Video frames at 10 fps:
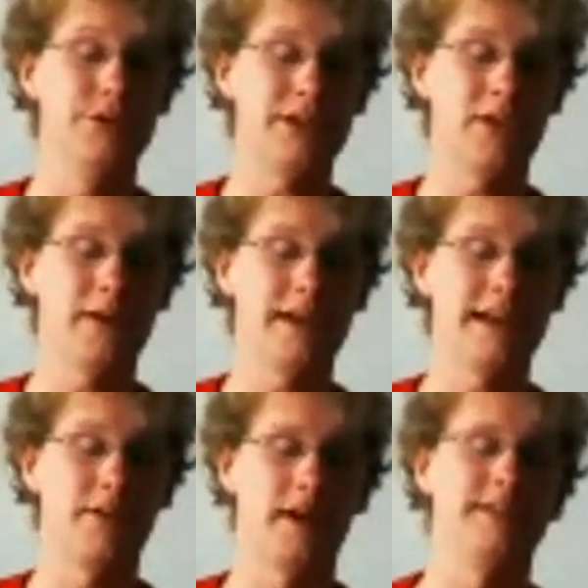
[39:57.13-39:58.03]
who
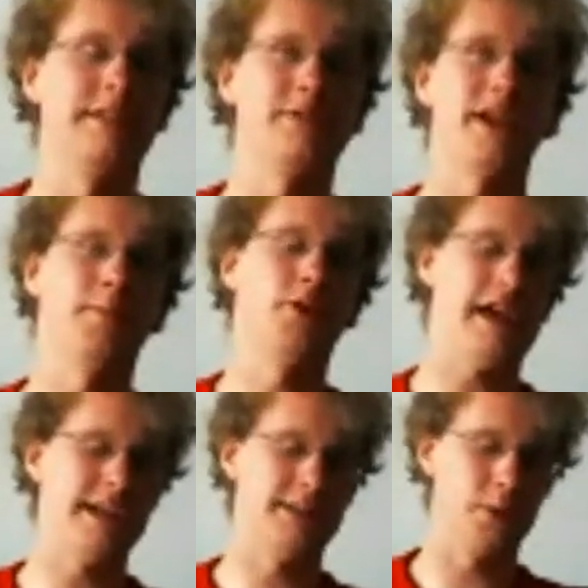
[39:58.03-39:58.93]
self-identifies as a fanboy
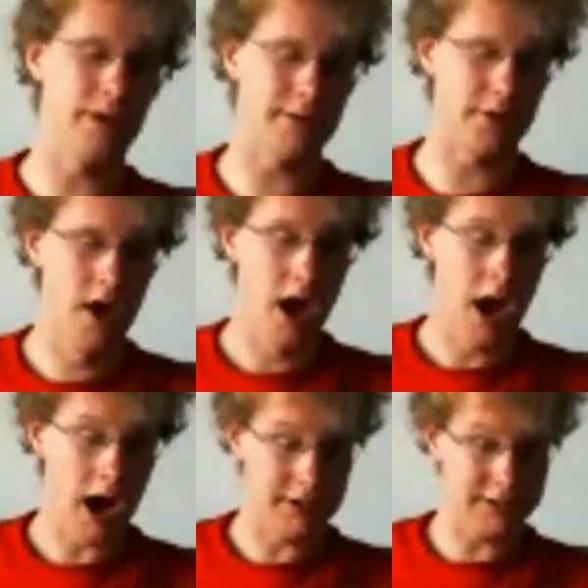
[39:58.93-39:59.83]
is, but whatever. Uh,